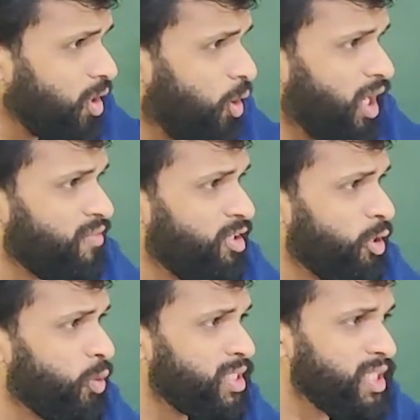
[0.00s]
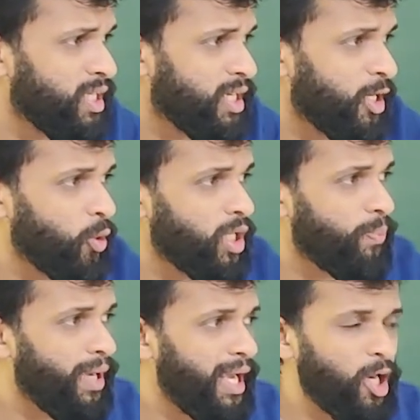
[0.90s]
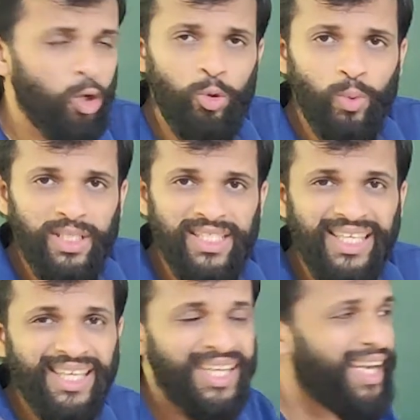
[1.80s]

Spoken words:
All I will do is try to keep L on one side